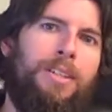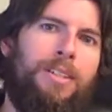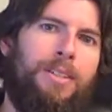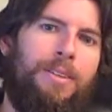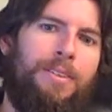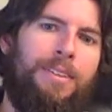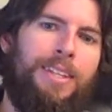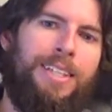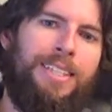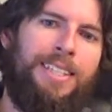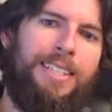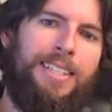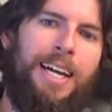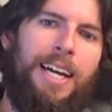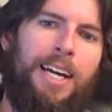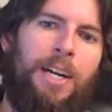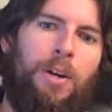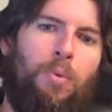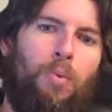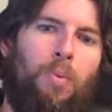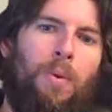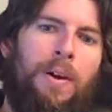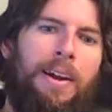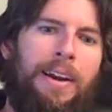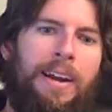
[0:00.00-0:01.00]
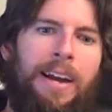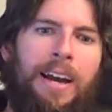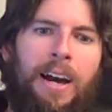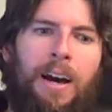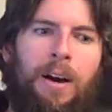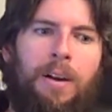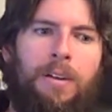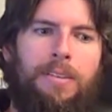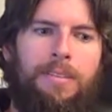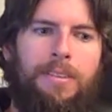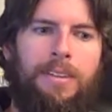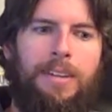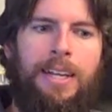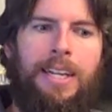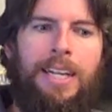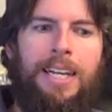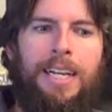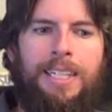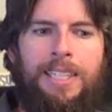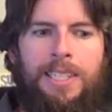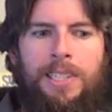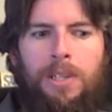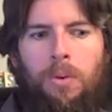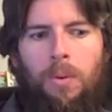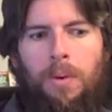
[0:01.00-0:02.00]
so they decide to run out. And
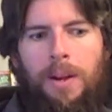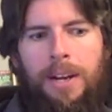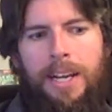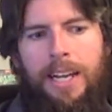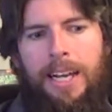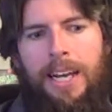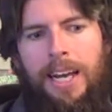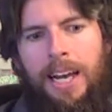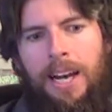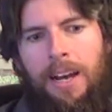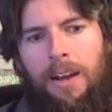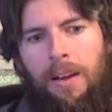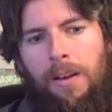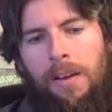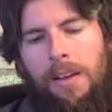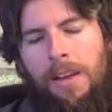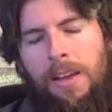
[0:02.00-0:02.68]
as they're running out,